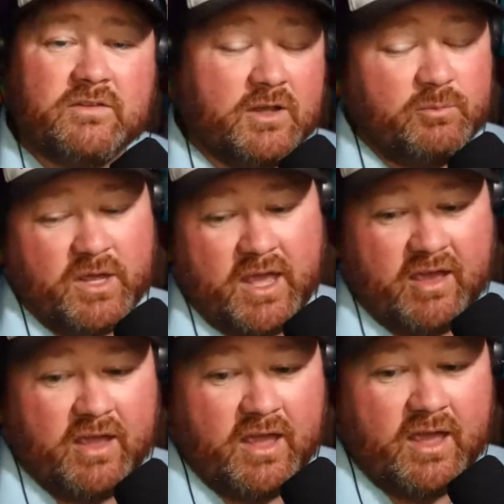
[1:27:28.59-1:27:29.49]
He can play
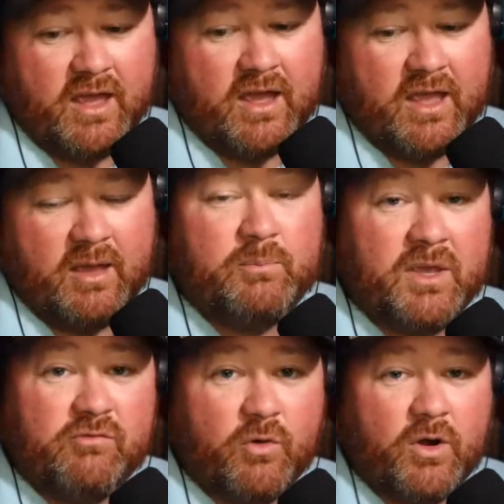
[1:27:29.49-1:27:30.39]

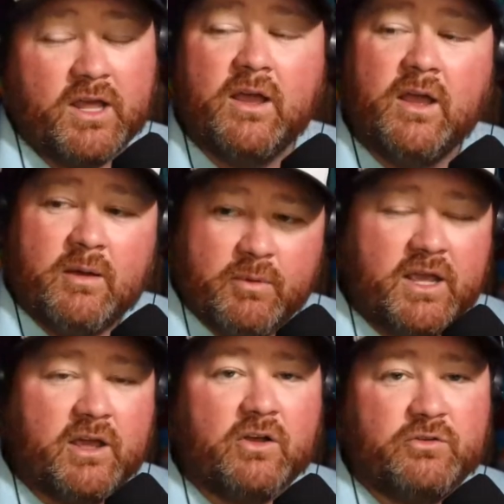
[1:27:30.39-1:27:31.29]
MP40, but
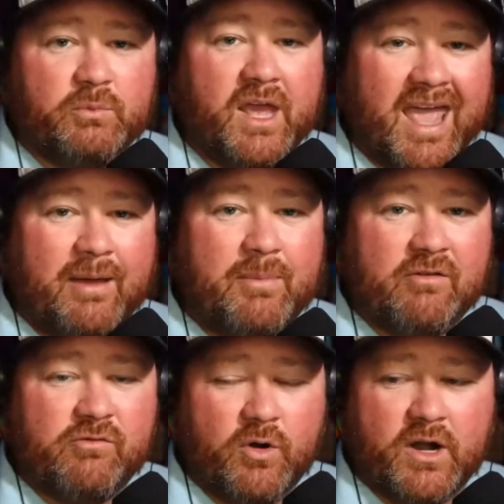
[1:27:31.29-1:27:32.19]
he can also play
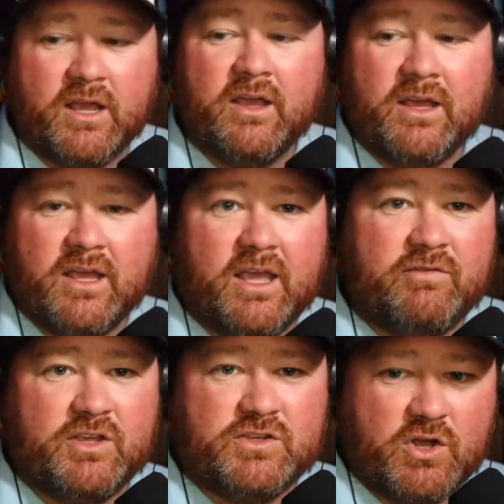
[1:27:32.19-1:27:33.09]
MA40 if
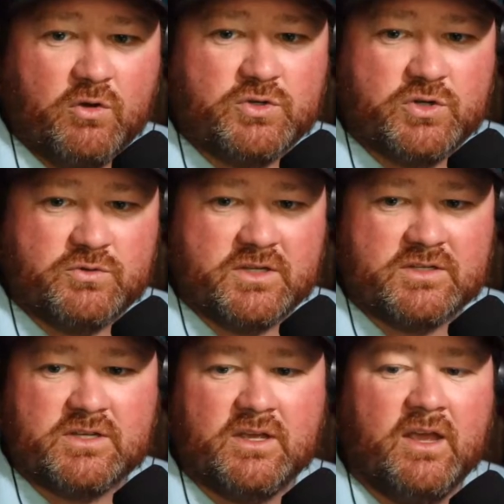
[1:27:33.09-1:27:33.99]
he so
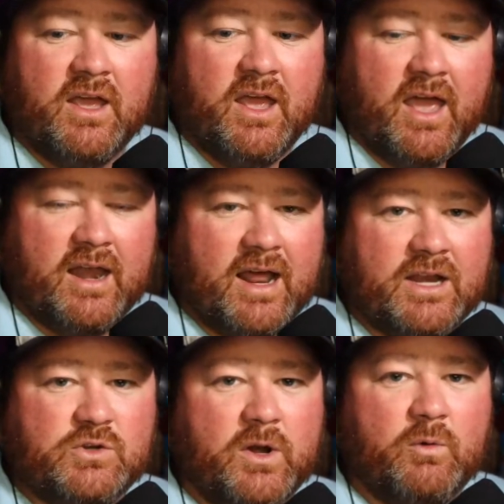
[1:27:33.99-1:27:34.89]
chooses at
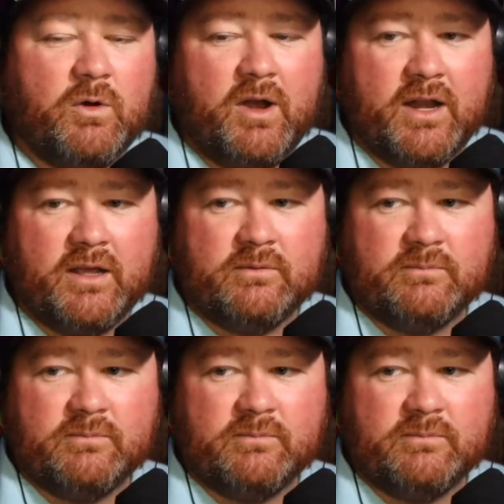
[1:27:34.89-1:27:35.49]
921 rating.